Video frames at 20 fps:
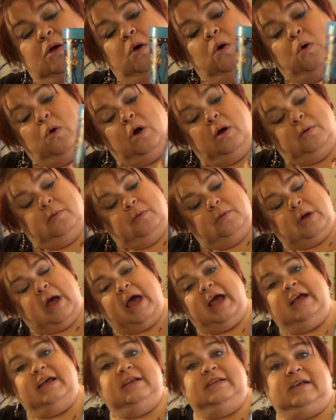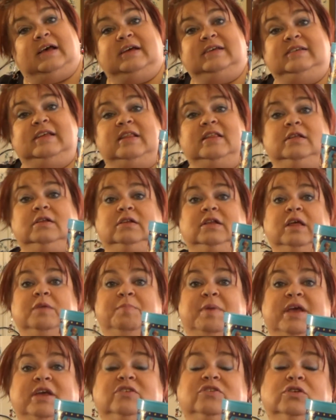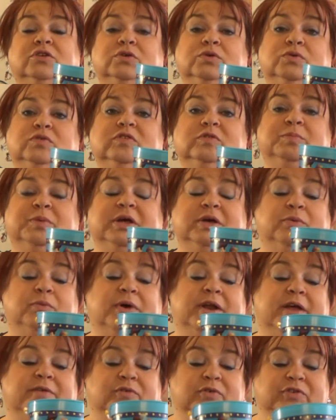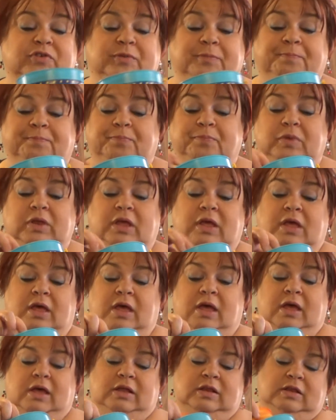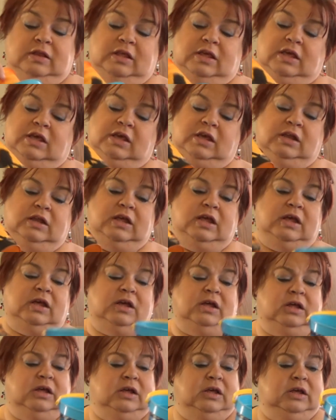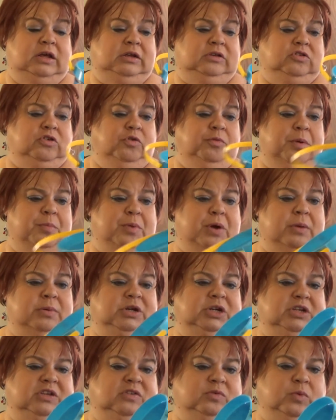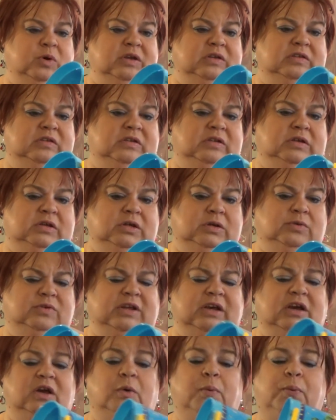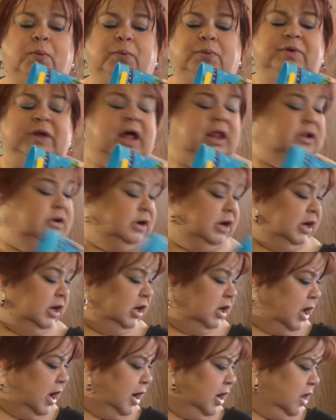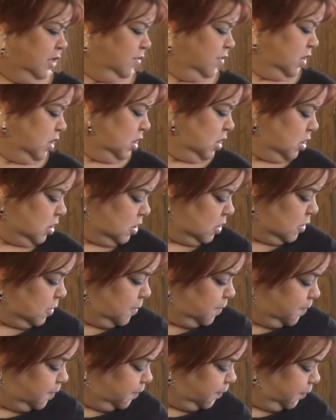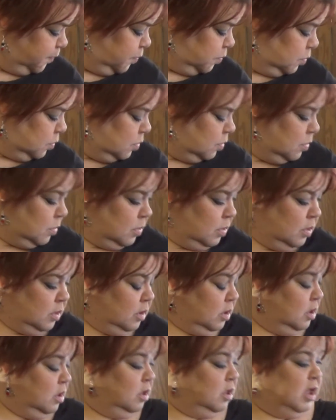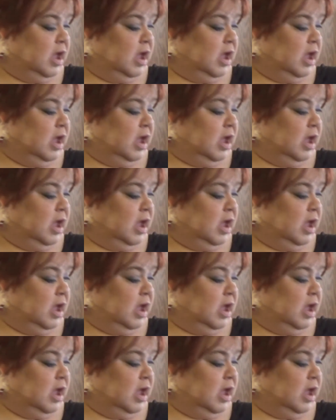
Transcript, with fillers: Or, I, I say they look like pantaloons, but whatevers. The, I don't remember how much this was. It was like a dollar ninety-nine, I think. Couple dollars.